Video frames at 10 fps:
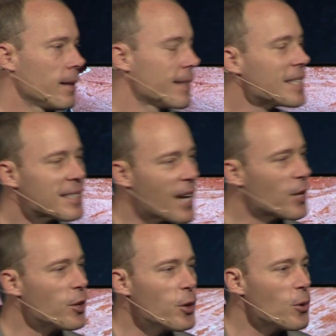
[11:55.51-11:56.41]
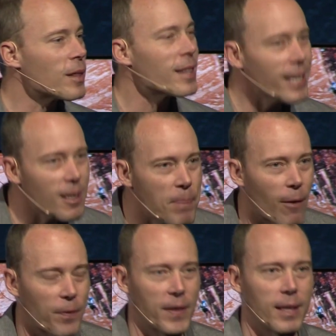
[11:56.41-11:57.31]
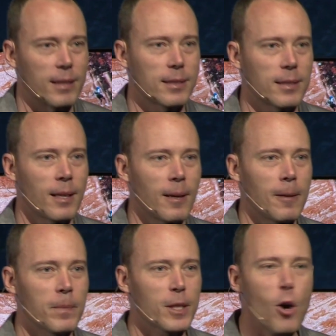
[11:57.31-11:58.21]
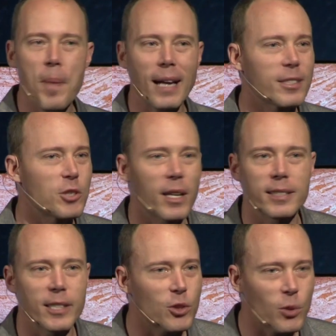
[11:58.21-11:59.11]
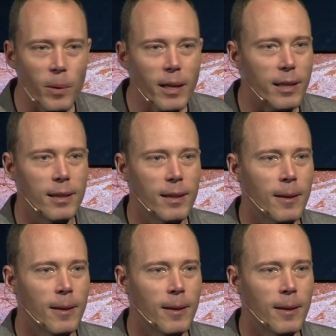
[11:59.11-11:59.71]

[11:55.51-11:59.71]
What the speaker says: This is not new. Think about this. Go back to Genesis 3.